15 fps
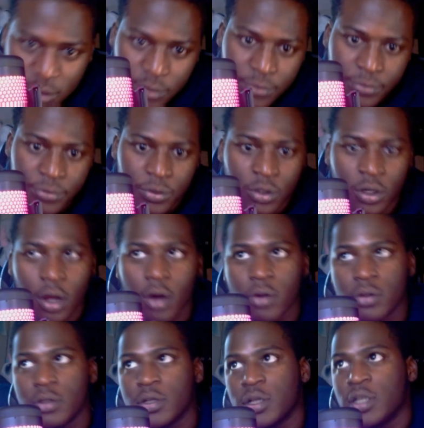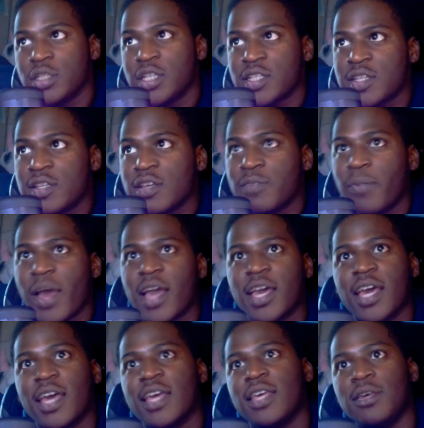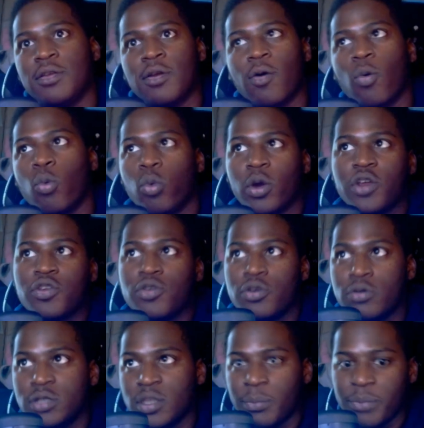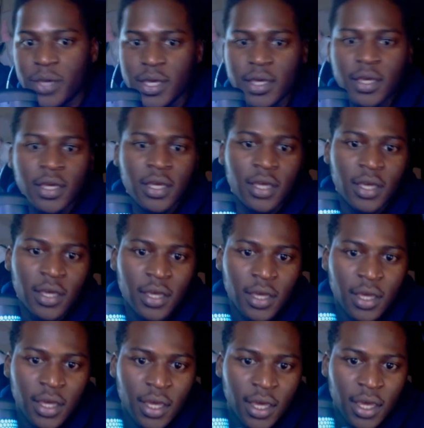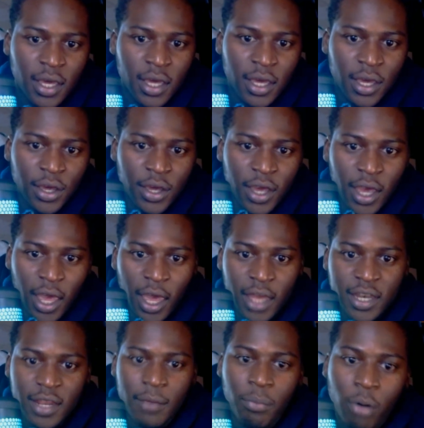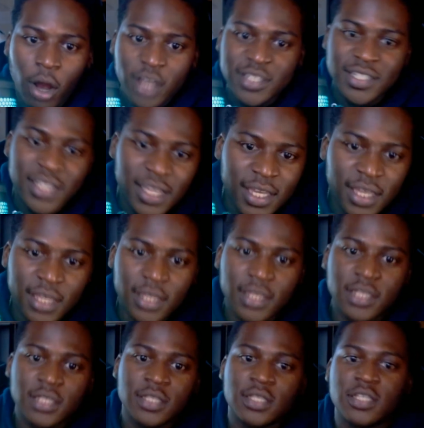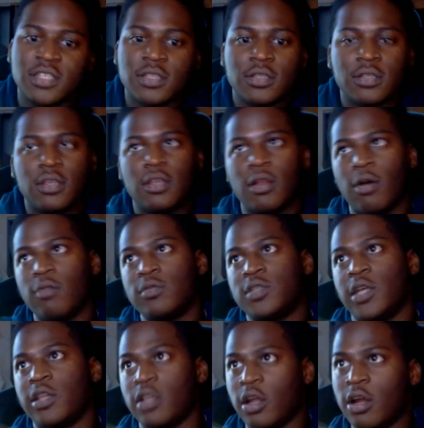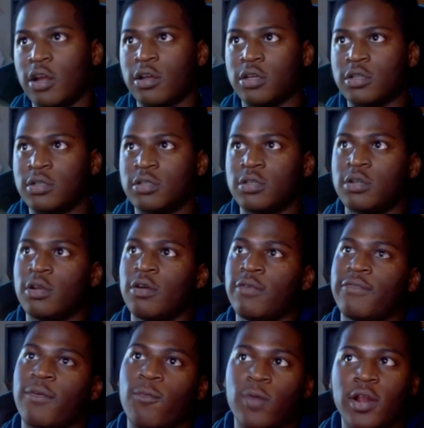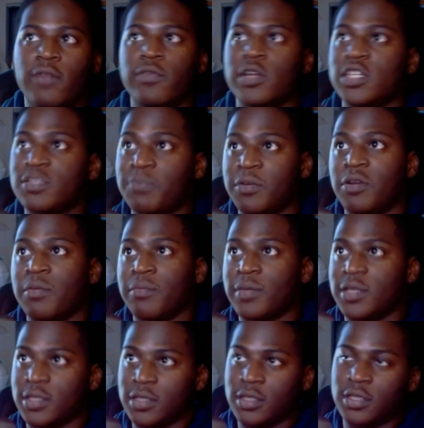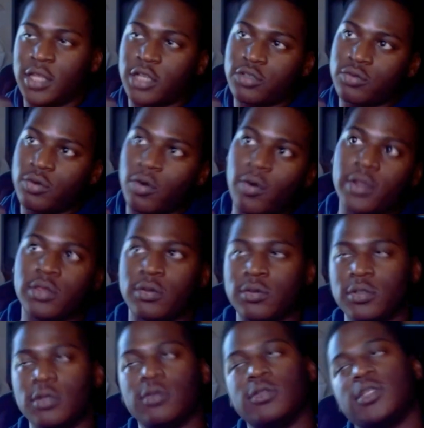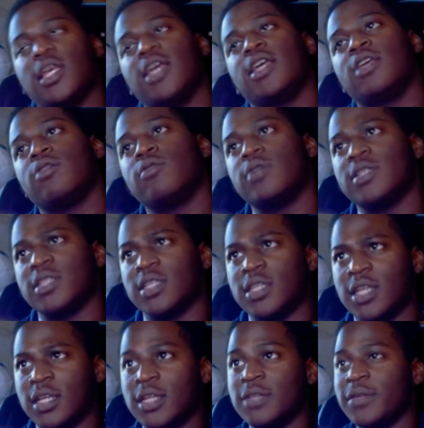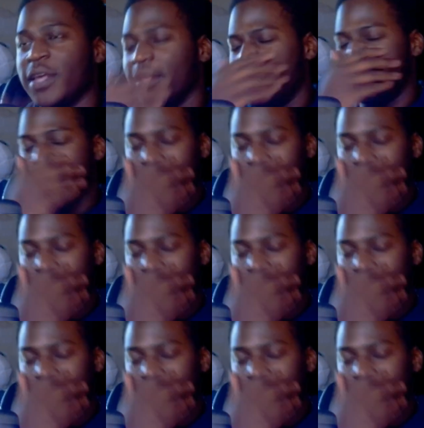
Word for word: you know, just look back at, you know, where you used to be and then proceed, you know, to learn from whatever experiment that you're going through. So say you is in like,